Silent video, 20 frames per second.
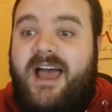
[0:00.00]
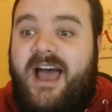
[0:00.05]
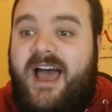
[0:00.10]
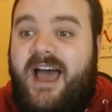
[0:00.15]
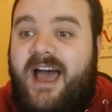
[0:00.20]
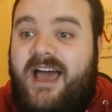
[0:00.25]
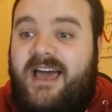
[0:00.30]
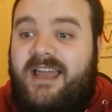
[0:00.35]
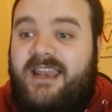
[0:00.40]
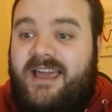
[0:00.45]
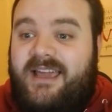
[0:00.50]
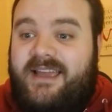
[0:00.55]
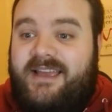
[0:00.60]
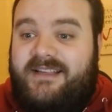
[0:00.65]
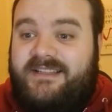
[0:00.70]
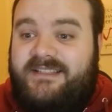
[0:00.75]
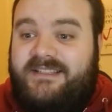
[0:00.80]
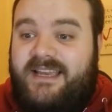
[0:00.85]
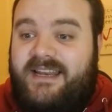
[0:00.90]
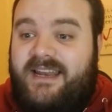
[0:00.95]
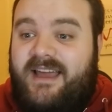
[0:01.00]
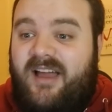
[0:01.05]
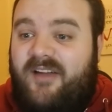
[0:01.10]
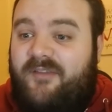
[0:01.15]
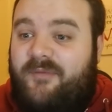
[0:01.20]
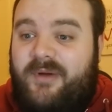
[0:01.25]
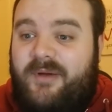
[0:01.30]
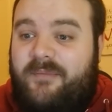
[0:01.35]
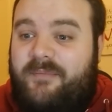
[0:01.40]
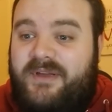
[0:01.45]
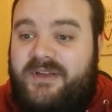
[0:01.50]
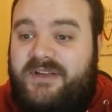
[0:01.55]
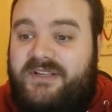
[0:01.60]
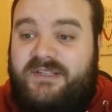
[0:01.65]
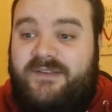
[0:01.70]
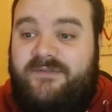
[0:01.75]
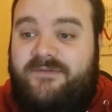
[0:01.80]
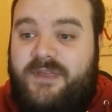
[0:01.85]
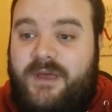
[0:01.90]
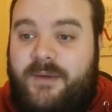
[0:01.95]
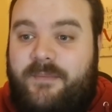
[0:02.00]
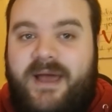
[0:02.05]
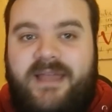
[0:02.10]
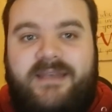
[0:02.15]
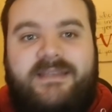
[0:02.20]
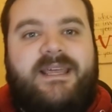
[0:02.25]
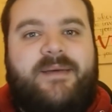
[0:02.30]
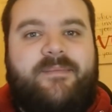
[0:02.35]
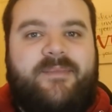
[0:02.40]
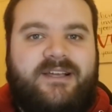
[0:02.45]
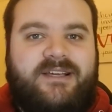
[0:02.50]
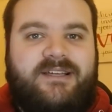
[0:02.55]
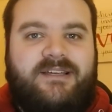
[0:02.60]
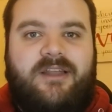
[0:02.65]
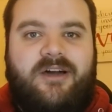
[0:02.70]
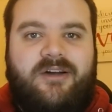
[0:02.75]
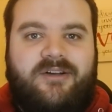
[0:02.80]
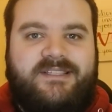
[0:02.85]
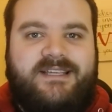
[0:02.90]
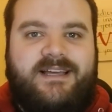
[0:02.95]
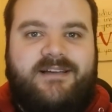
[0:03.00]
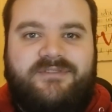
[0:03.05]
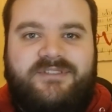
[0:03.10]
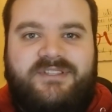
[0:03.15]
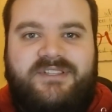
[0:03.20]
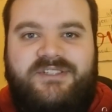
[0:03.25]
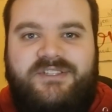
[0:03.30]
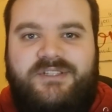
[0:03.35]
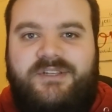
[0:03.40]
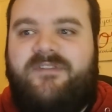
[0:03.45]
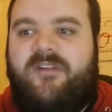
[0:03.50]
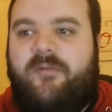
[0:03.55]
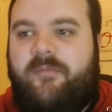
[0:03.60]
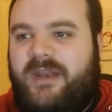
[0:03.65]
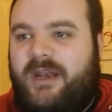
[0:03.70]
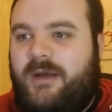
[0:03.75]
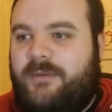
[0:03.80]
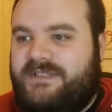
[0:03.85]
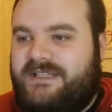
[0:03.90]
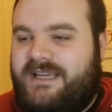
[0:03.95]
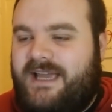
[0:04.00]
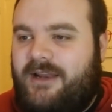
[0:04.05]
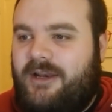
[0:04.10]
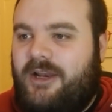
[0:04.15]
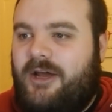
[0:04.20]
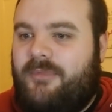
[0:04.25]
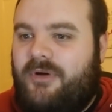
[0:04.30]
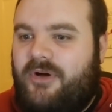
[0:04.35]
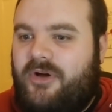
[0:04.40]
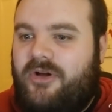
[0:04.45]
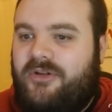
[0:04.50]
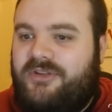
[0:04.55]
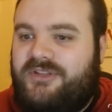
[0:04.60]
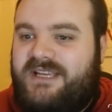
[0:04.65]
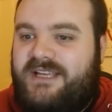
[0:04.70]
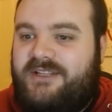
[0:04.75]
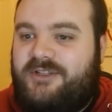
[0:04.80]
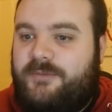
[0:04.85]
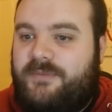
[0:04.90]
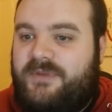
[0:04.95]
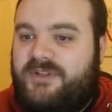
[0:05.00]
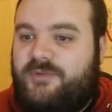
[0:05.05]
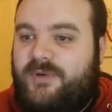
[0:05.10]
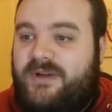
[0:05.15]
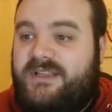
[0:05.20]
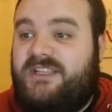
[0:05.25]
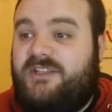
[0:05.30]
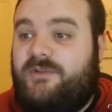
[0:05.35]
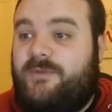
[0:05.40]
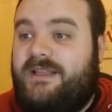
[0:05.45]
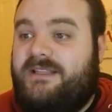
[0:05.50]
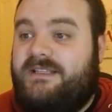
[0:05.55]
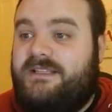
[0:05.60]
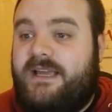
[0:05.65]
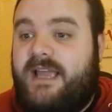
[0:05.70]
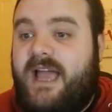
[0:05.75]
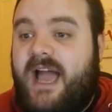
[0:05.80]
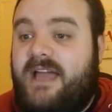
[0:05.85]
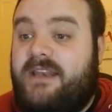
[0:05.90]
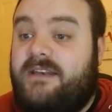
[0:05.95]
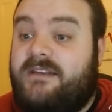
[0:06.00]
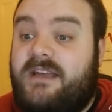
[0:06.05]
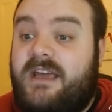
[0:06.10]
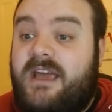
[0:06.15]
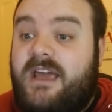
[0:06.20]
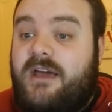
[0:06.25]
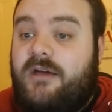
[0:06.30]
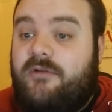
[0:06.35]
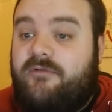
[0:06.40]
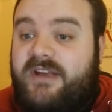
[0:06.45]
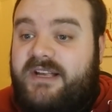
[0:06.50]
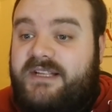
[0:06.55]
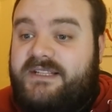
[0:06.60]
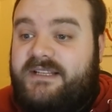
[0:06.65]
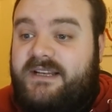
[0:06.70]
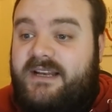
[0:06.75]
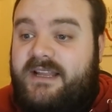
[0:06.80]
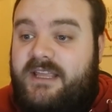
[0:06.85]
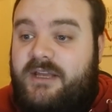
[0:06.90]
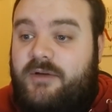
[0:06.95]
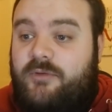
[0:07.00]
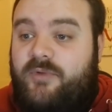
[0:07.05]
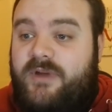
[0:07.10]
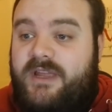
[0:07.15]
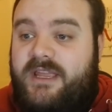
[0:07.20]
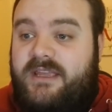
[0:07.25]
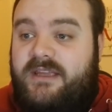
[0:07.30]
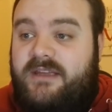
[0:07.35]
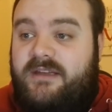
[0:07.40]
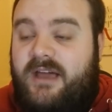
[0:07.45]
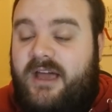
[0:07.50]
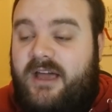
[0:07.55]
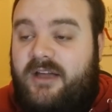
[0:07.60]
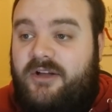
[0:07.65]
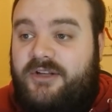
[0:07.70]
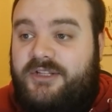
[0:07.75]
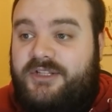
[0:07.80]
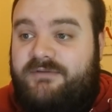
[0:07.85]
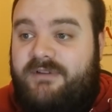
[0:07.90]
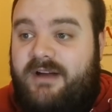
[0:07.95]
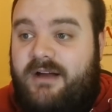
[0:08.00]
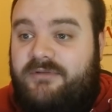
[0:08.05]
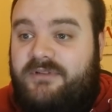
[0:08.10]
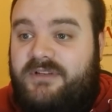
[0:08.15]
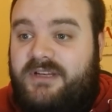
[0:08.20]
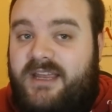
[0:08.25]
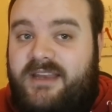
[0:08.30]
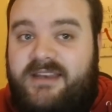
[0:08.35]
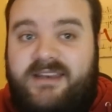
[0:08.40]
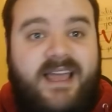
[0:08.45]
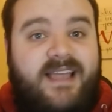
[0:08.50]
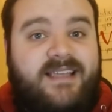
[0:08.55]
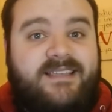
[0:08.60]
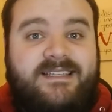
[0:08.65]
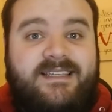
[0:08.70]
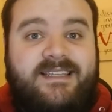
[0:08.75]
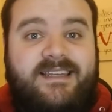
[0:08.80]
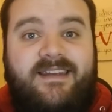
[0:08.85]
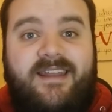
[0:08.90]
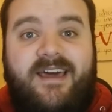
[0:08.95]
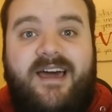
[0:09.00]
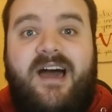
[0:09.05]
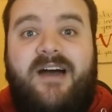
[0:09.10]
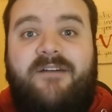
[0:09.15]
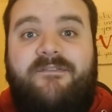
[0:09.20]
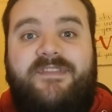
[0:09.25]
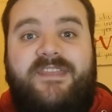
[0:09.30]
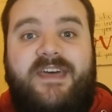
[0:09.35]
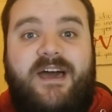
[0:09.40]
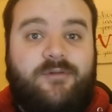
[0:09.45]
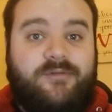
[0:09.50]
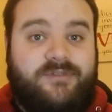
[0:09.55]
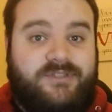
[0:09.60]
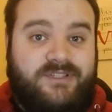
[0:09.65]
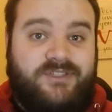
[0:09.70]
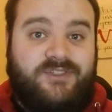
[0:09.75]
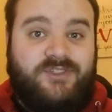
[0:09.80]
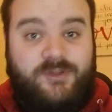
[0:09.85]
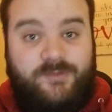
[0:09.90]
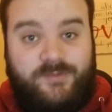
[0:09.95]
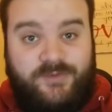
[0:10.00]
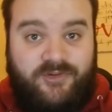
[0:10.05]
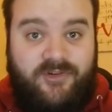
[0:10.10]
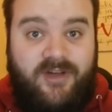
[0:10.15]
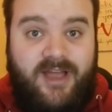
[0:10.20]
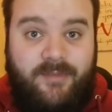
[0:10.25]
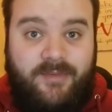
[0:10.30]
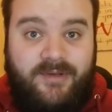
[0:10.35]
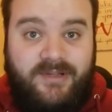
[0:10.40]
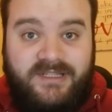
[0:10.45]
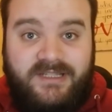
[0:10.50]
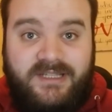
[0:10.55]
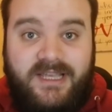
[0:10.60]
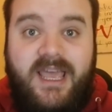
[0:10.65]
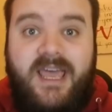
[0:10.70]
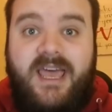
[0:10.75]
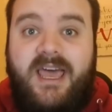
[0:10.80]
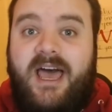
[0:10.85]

Uh, like I said, I've, uh, because of the pandemic and lockdowns and stuff, I've been able to get a lot more content up in 2020. And recently, we uh, got around uh, 19,500 subscribers.